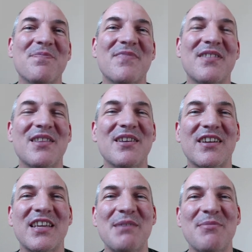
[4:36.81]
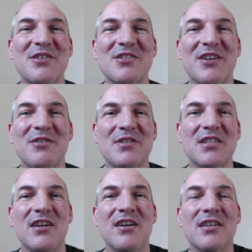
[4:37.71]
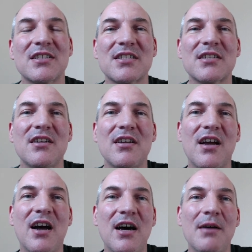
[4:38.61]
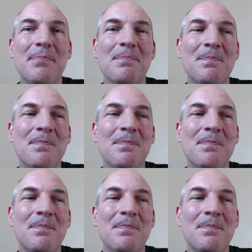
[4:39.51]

the chemo cycle starts. And